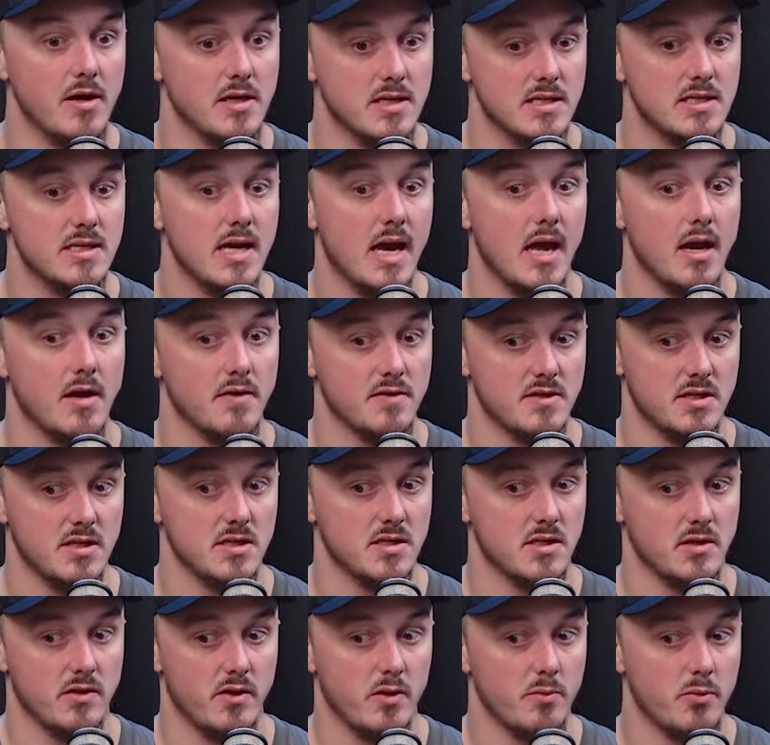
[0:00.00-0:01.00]
to say, and after
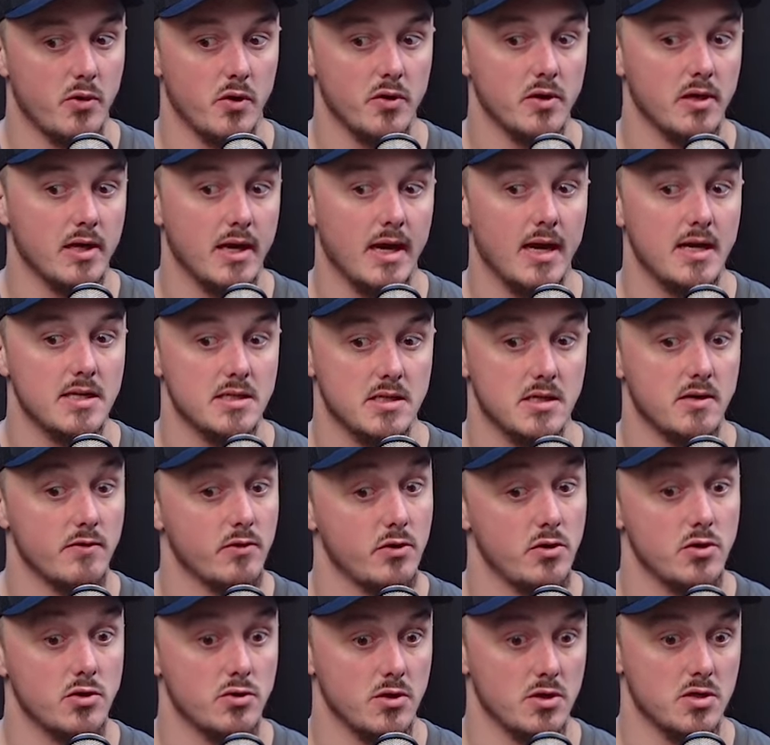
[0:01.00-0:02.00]
this, another podcast, and other
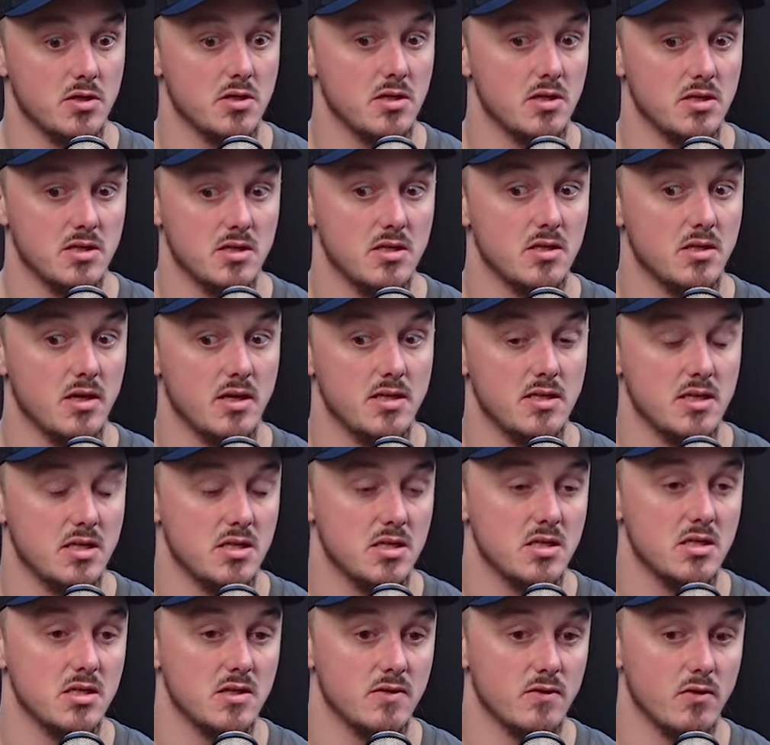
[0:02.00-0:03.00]
nutritionists and
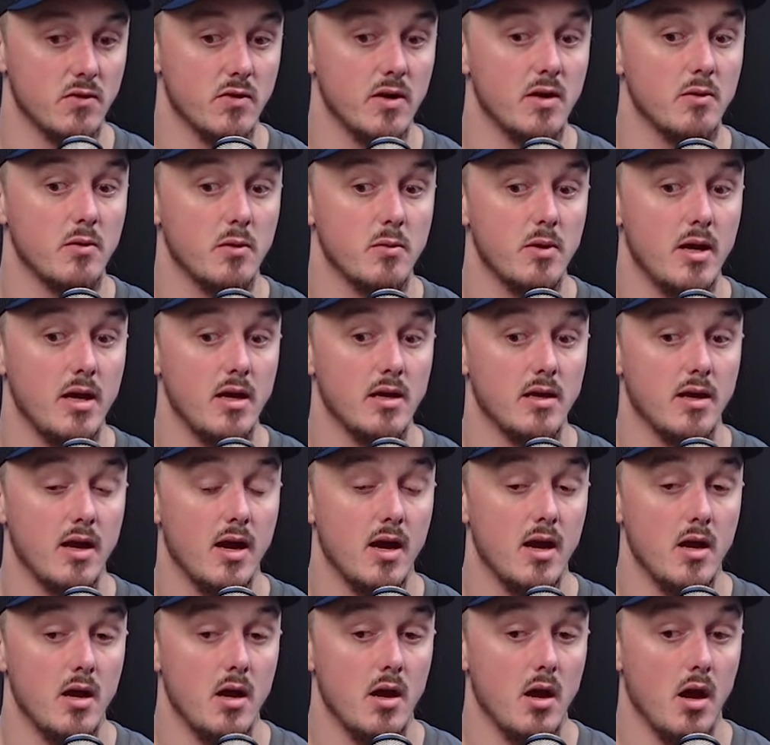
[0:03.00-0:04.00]
dietitians have agreed with me
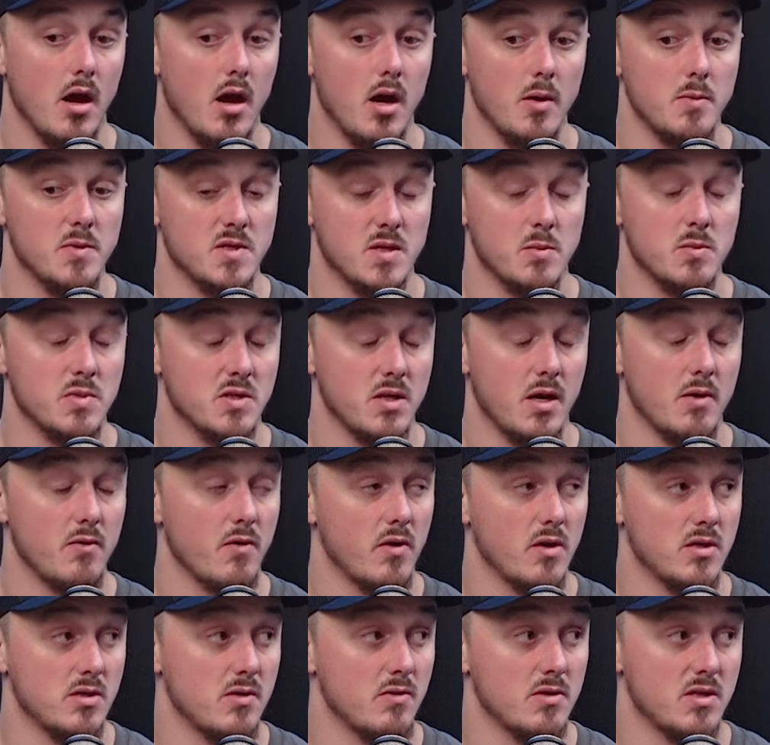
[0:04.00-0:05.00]
that I'm sometimes
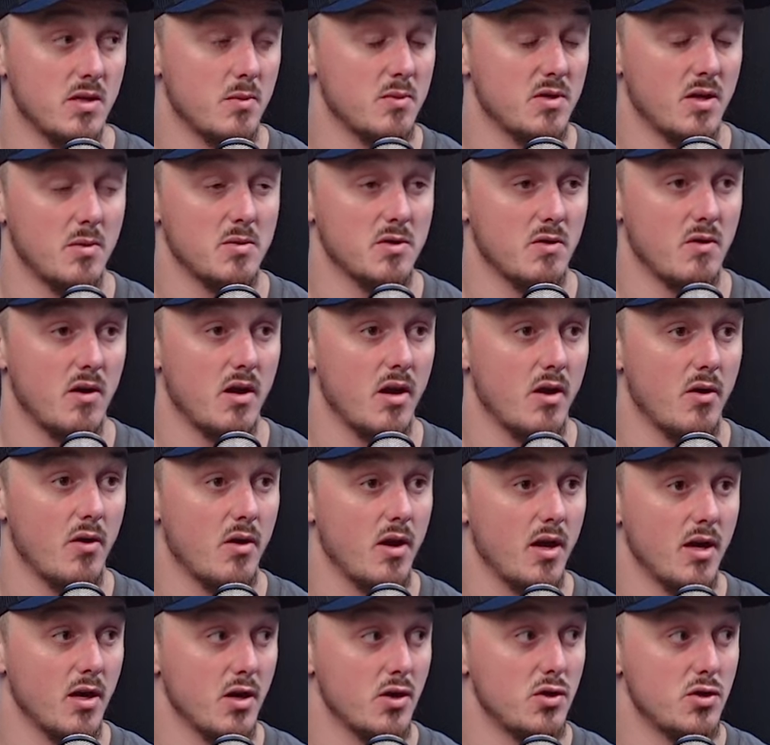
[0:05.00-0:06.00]
relying on
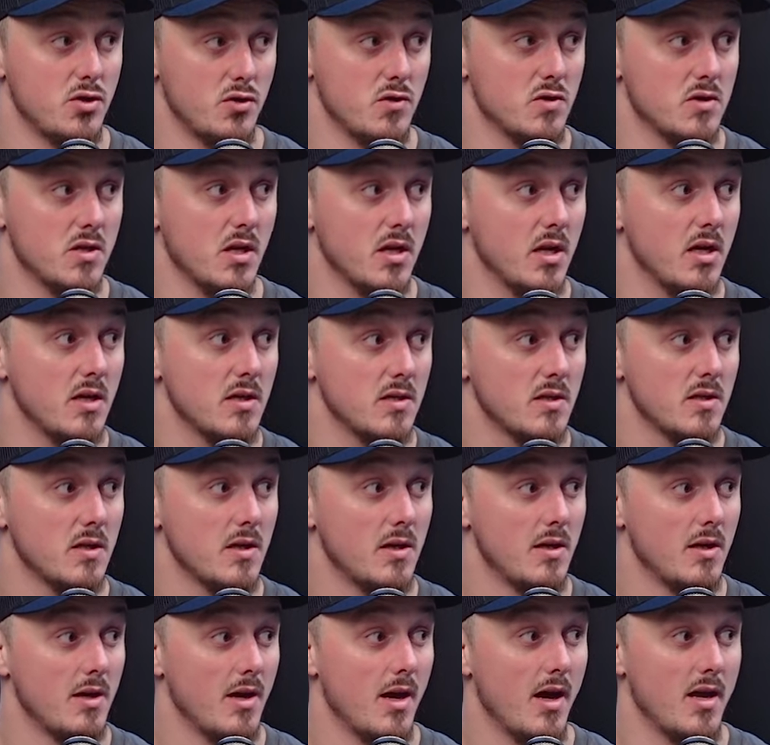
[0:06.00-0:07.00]
like 2 studies.
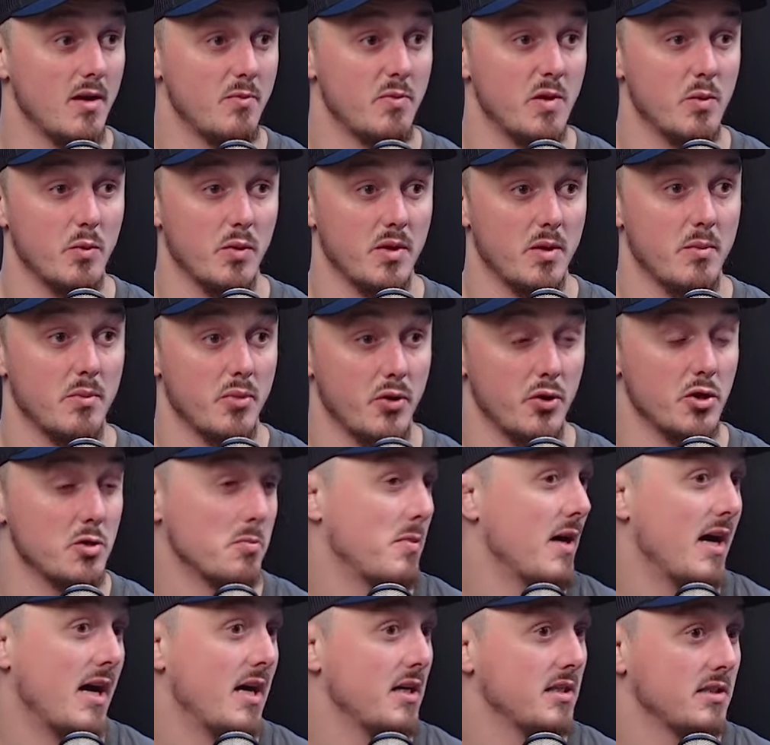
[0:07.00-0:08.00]
And if people then push
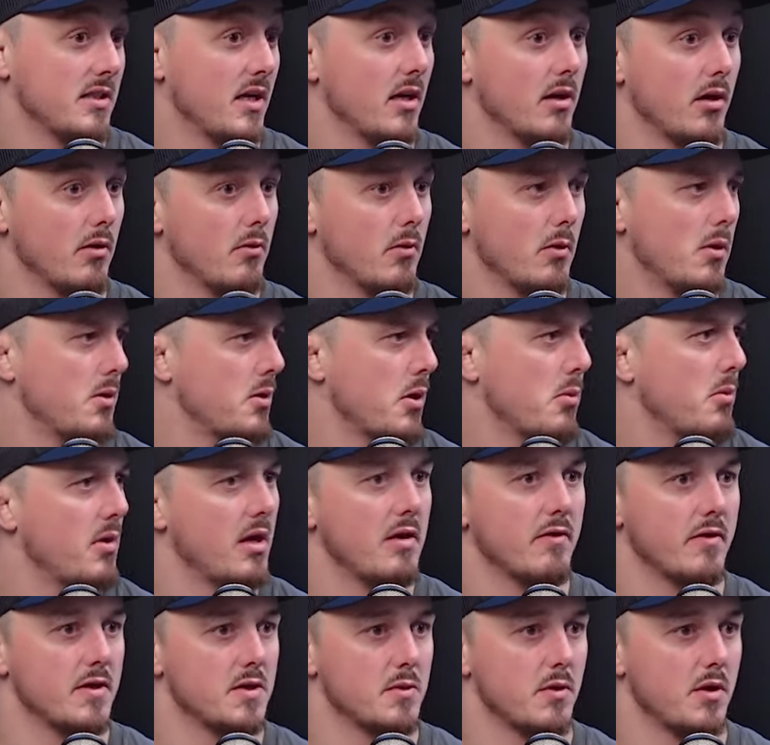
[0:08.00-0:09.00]
past that and go, well, I don't
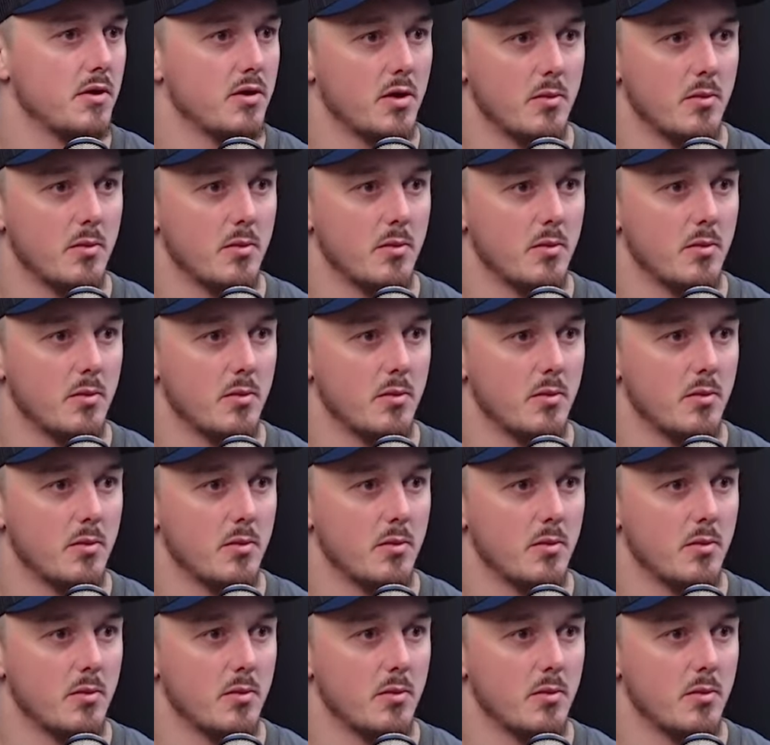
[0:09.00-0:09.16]
believe this